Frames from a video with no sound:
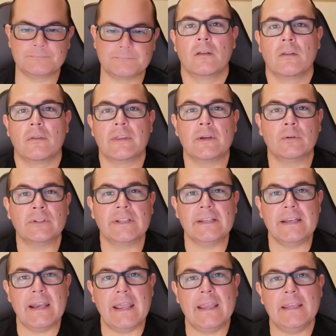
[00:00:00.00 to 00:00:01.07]
The only
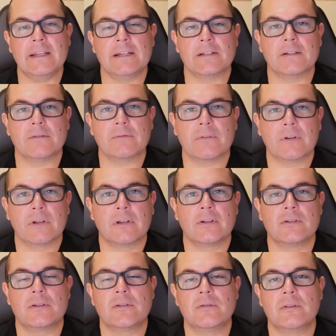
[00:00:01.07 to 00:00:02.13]
negative
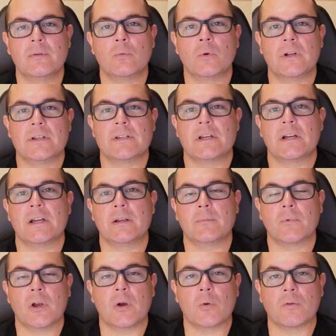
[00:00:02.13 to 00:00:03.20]
to the one-time
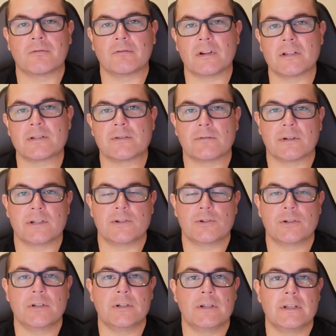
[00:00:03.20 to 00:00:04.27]

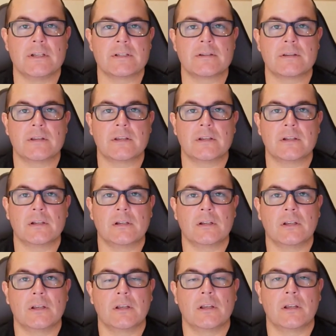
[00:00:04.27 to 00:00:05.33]
restoration is that
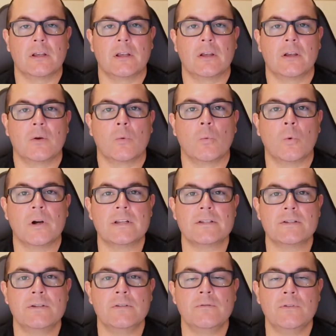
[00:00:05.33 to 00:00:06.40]
once
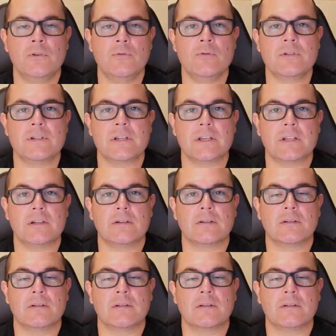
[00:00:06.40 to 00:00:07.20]
you've used it,